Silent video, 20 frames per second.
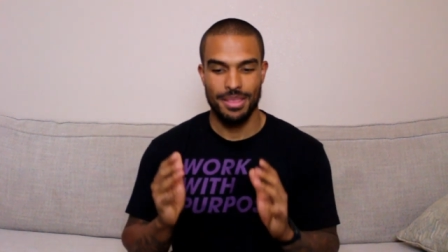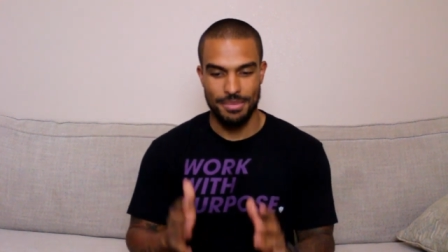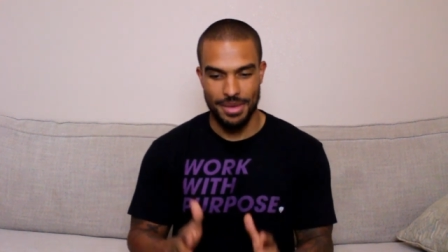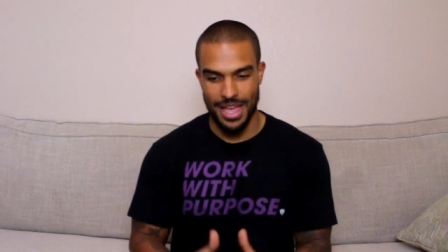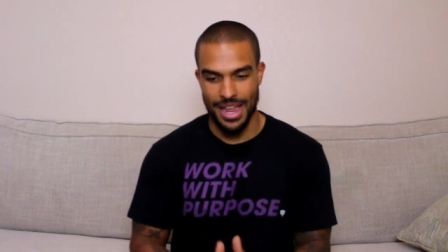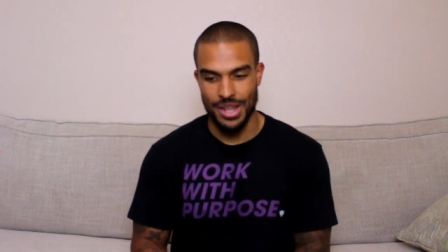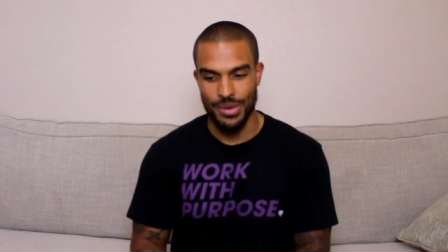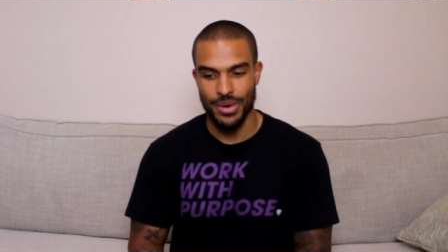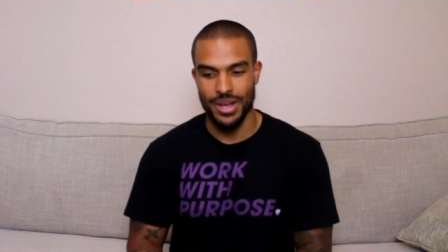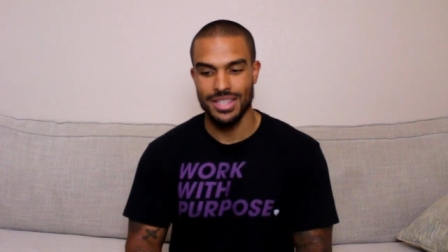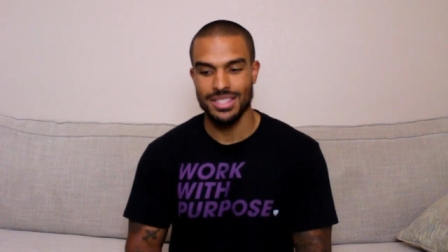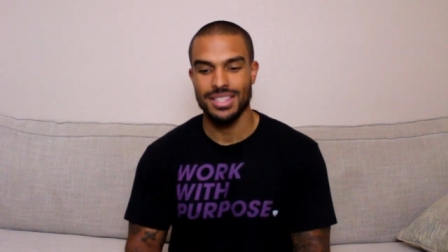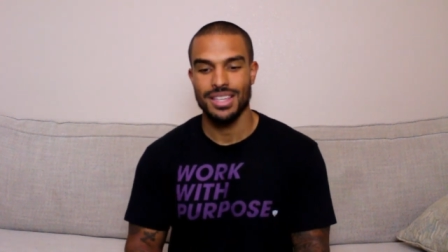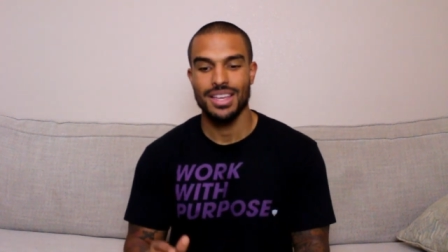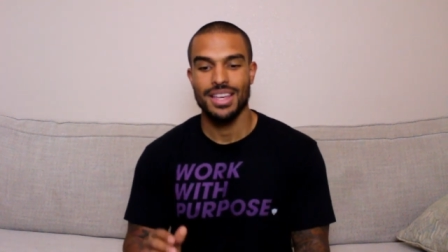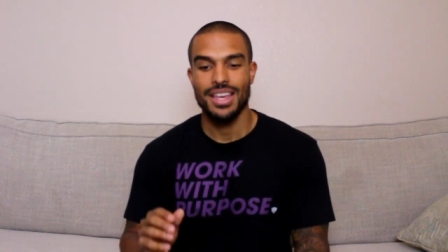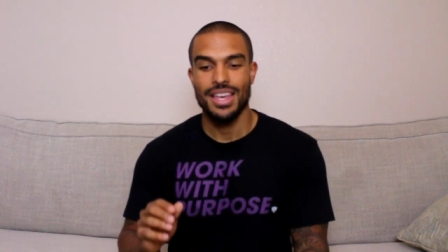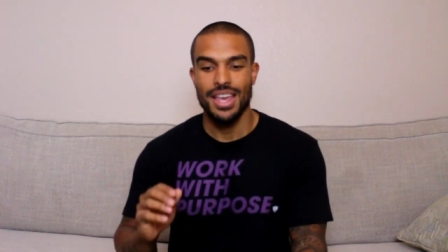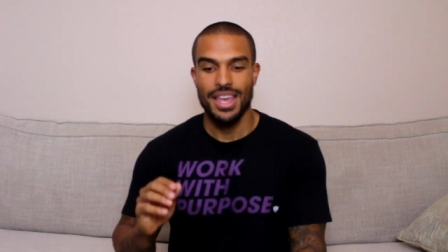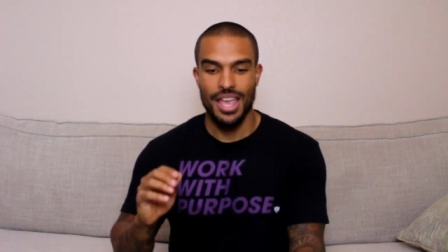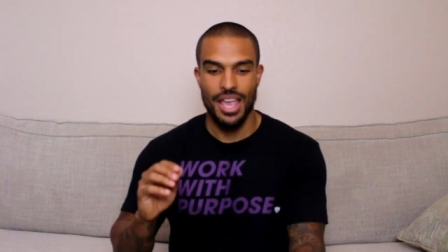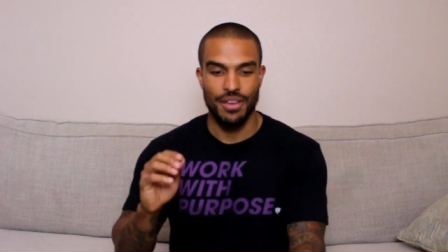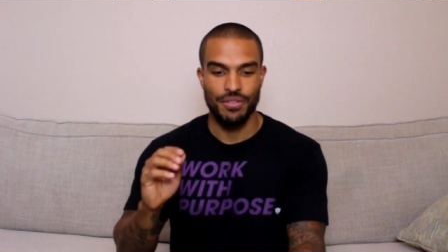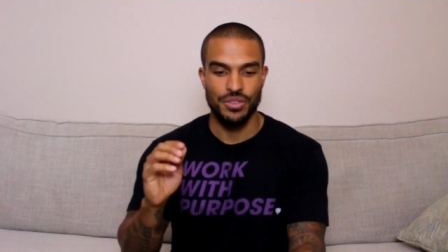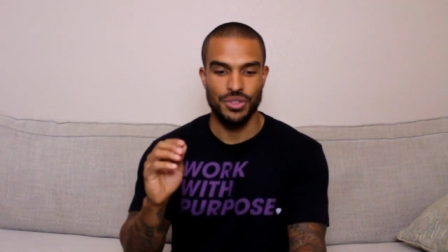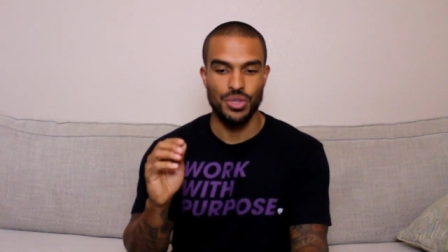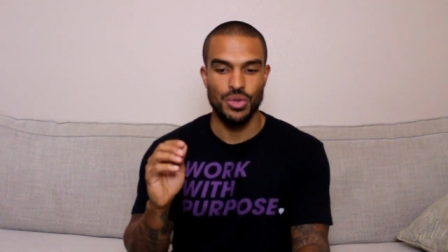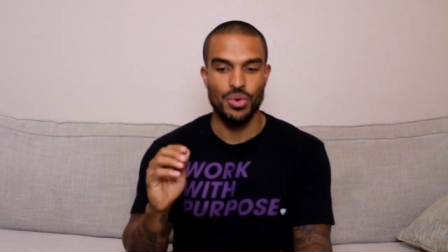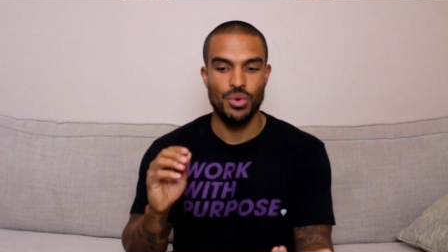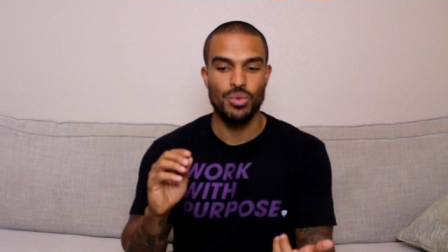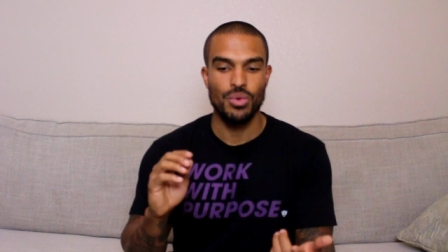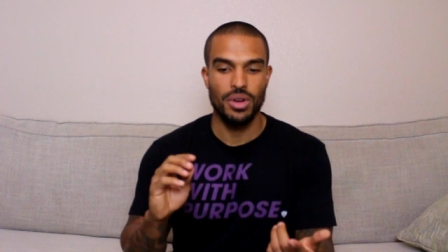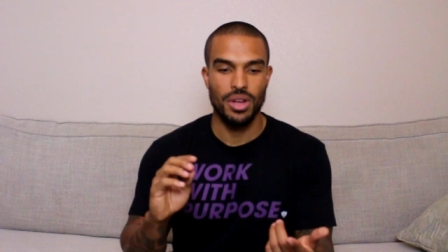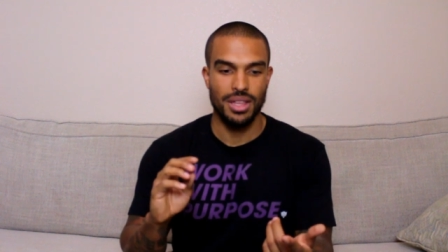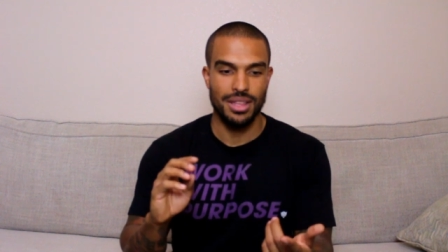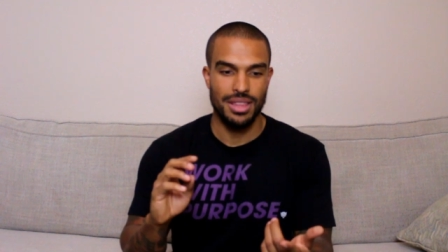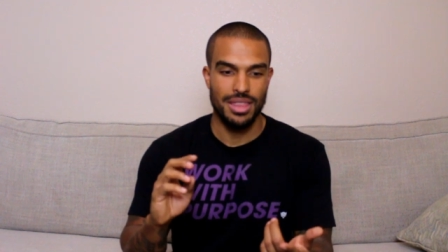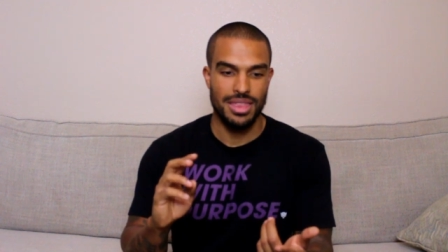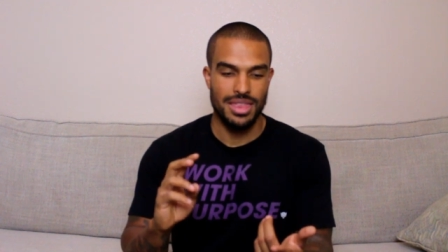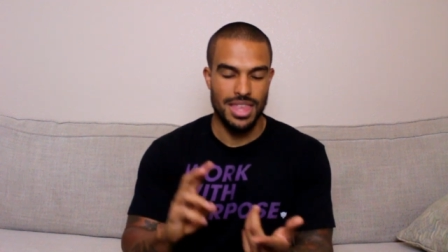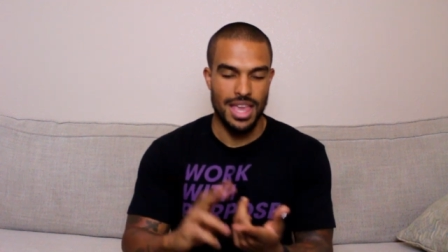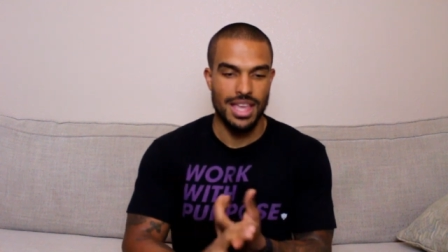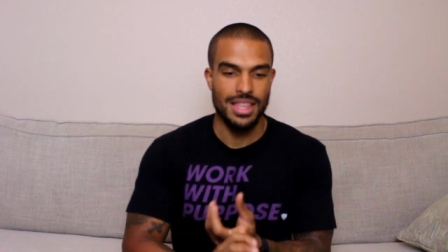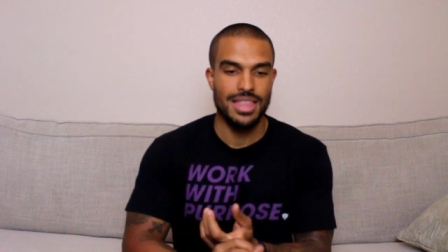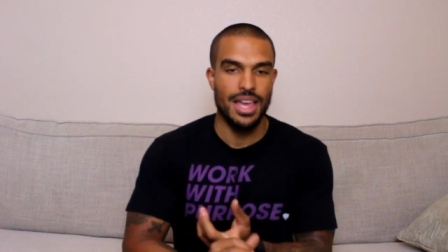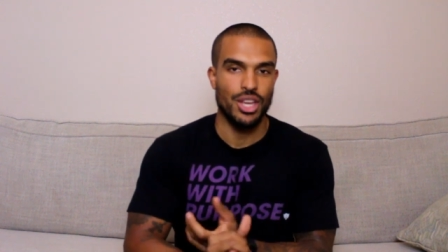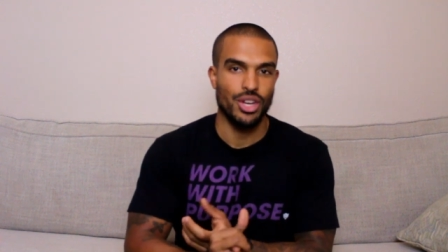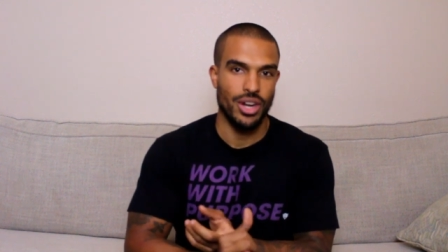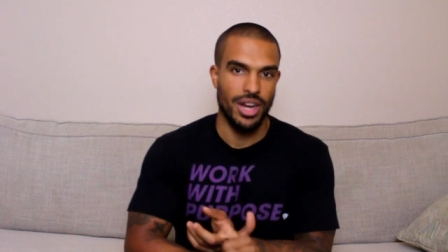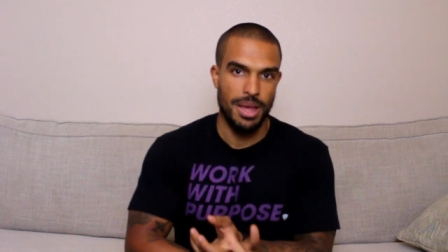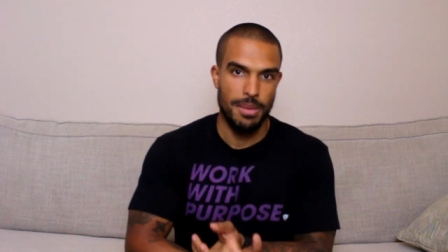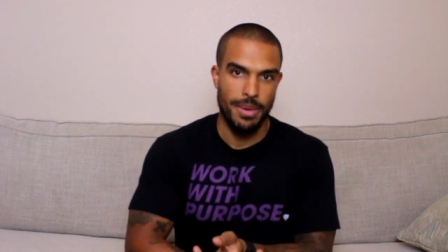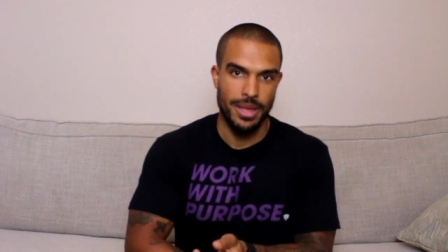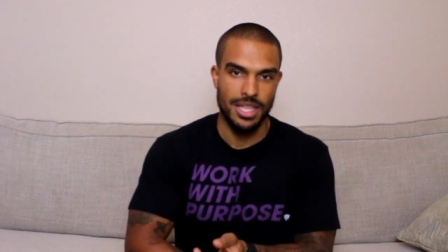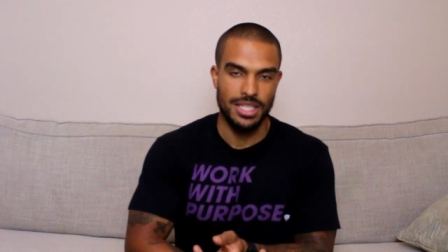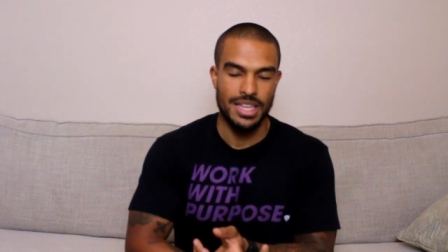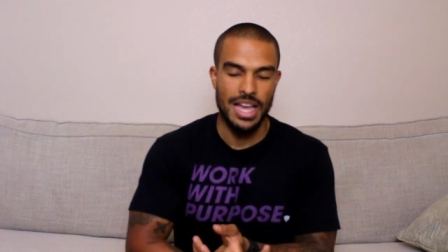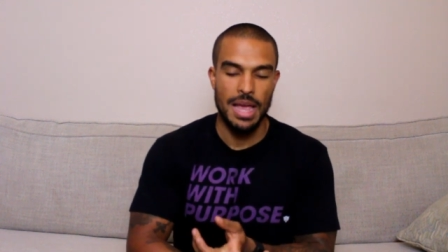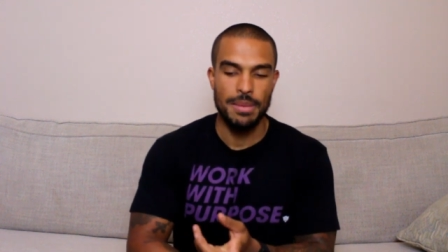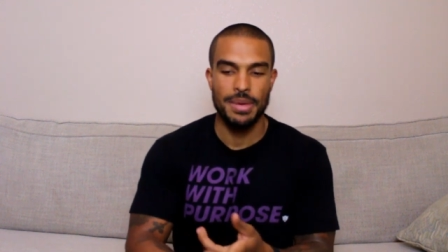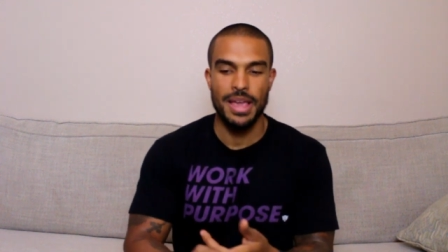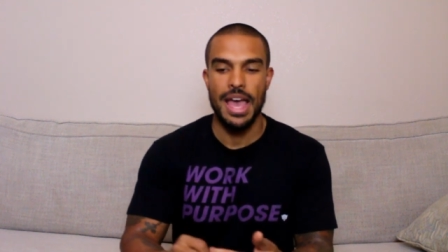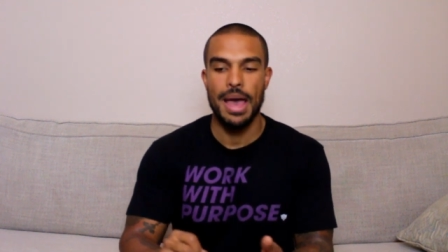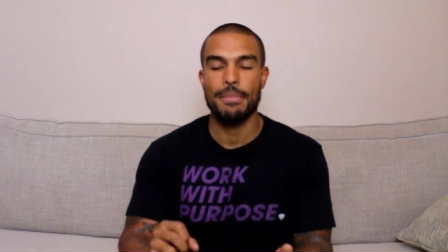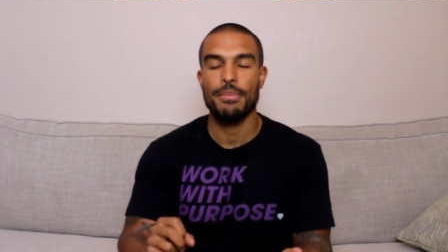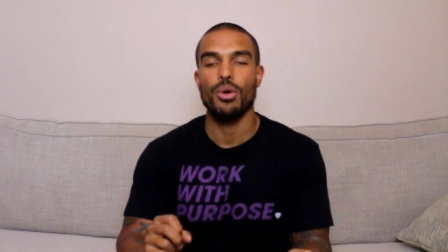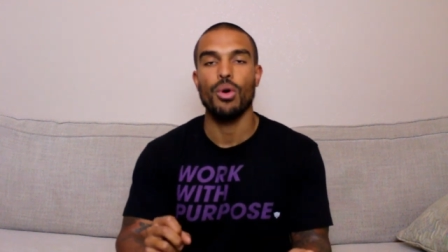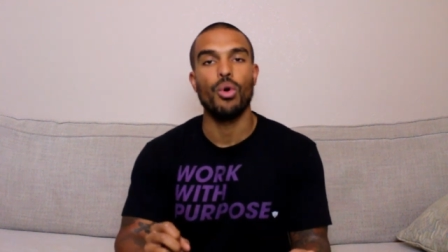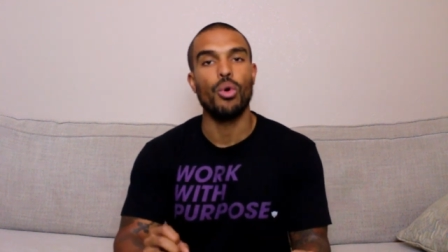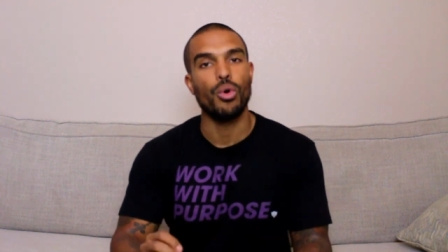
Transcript: But anyways, if you think that you're gonna hit by the time cap,